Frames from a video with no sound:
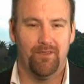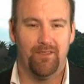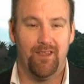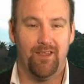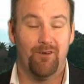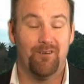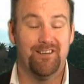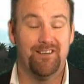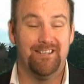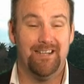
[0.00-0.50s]

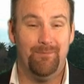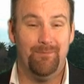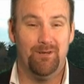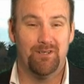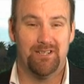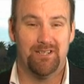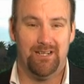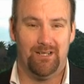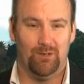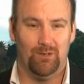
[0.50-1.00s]
their
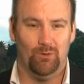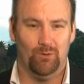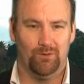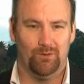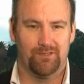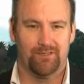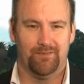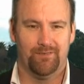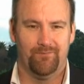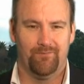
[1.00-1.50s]
indemnity
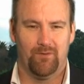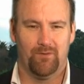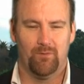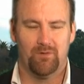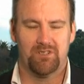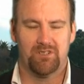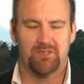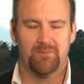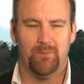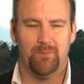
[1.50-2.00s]
clause,
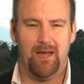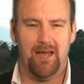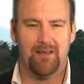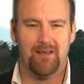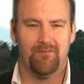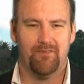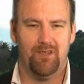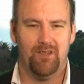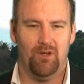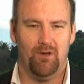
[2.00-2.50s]
which is part
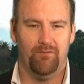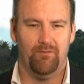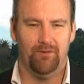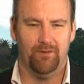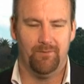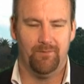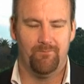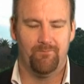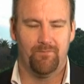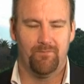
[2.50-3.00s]
of the offer.